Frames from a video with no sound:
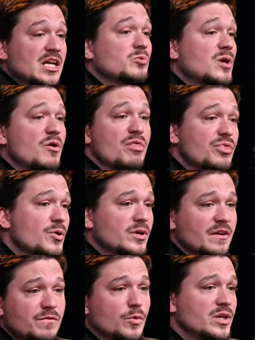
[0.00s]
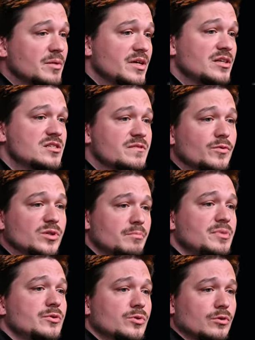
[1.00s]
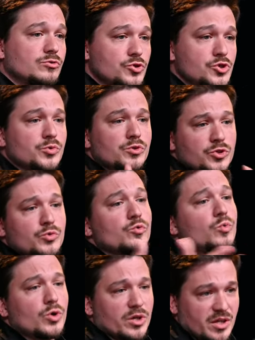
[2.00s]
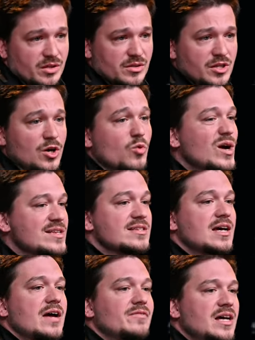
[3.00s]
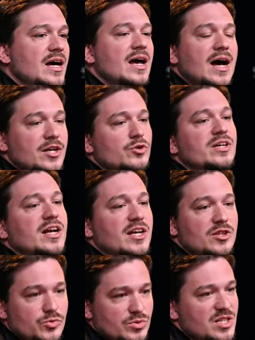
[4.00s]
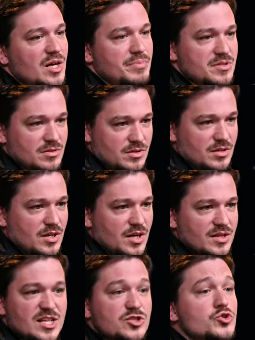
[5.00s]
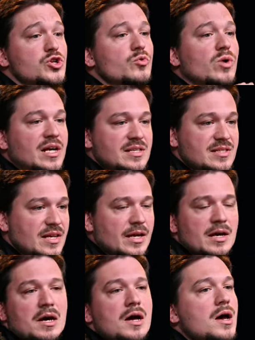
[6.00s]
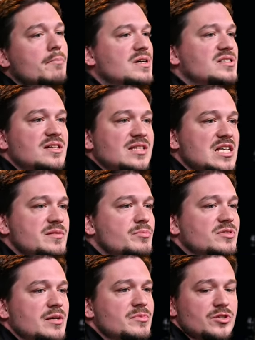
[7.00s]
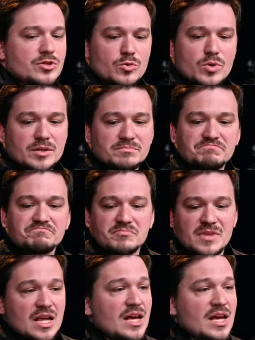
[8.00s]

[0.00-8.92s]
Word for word: and around 30, 40 minutes for the B-roll to shoot you working. You know, once I have that, I know that I can do the episode. That's usually what I say. But sometimes people tell me, you know what?